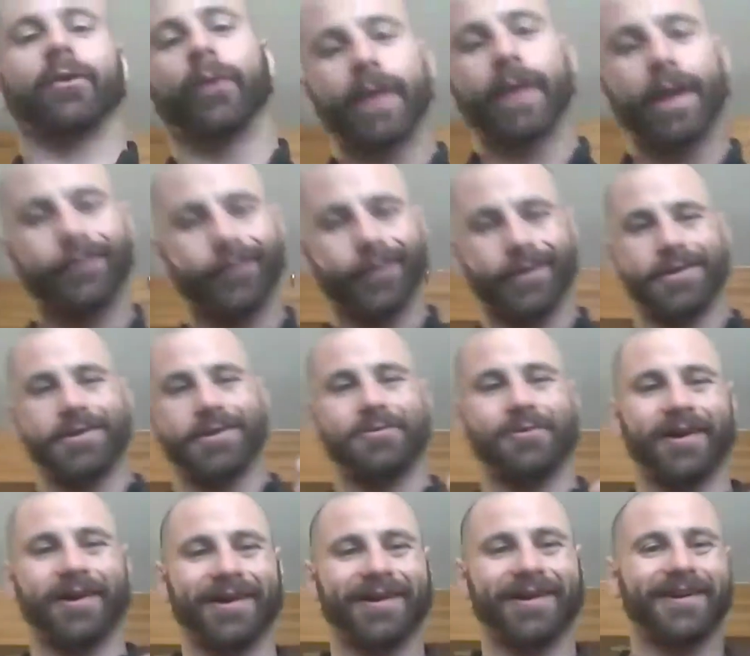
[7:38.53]
whatever you
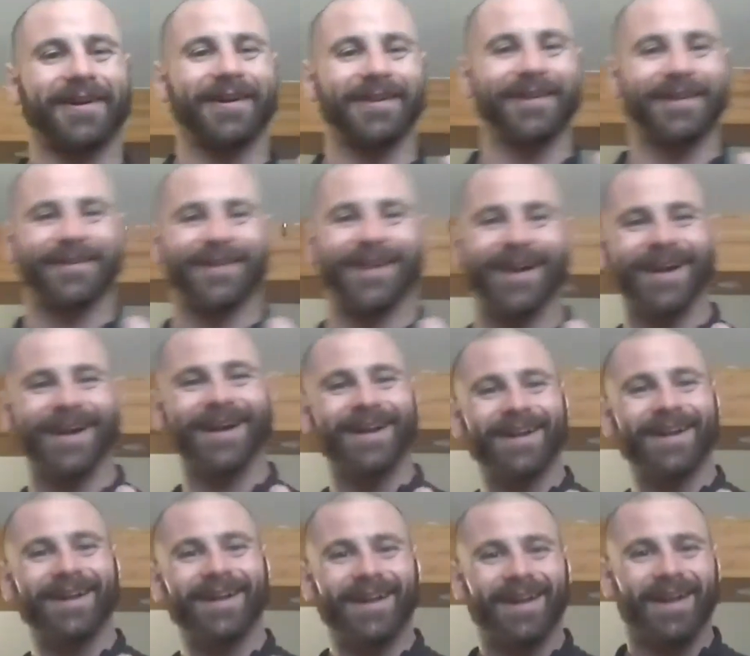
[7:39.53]
want to call it, right?
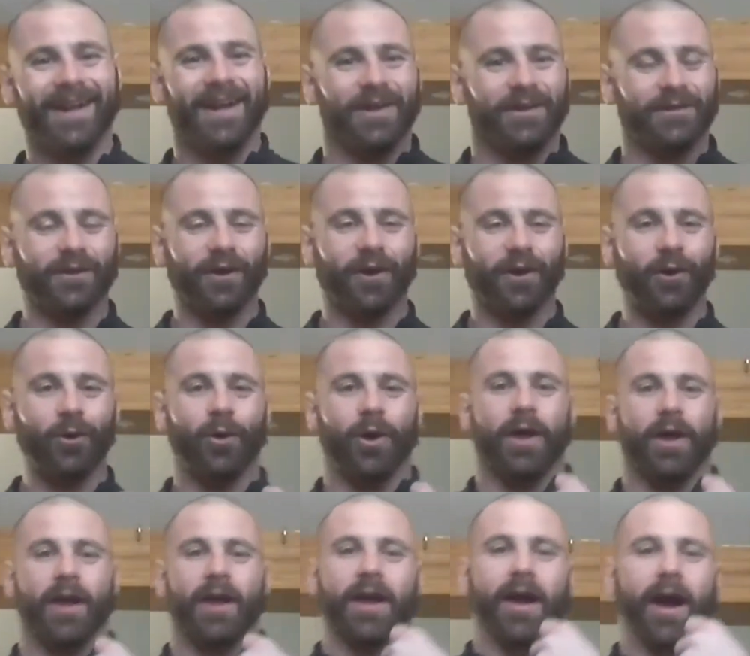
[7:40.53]
So